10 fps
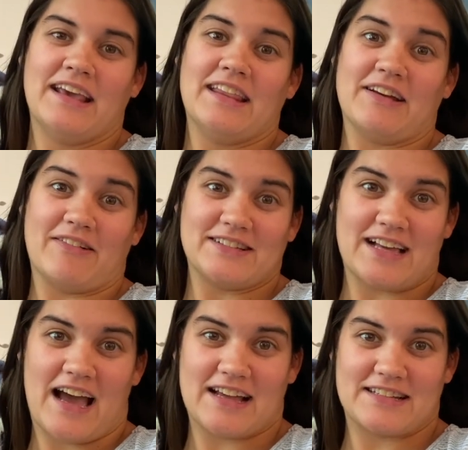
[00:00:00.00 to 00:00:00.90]
there was a
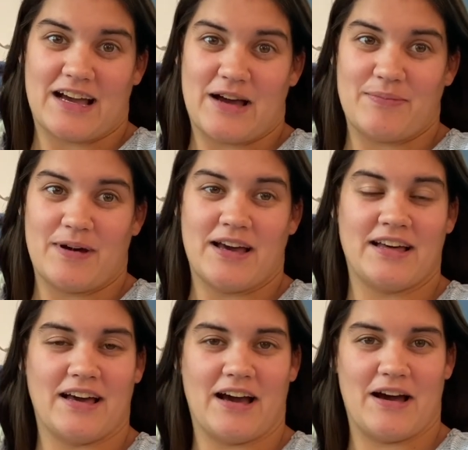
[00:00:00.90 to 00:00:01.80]
hot tub
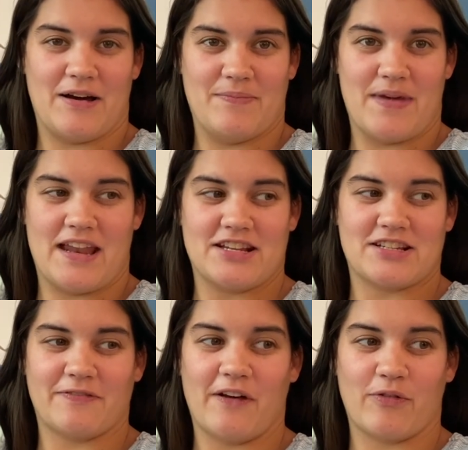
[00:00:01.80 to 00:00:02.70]
um, and it
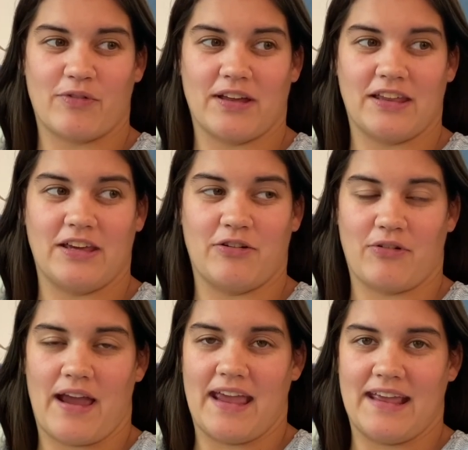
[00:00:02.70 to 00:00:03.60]
just felt really
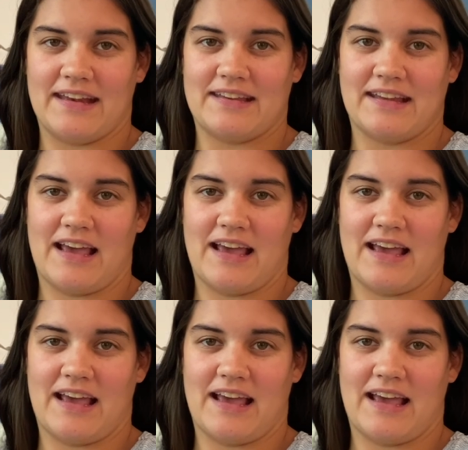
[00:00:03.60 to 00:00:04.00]
great.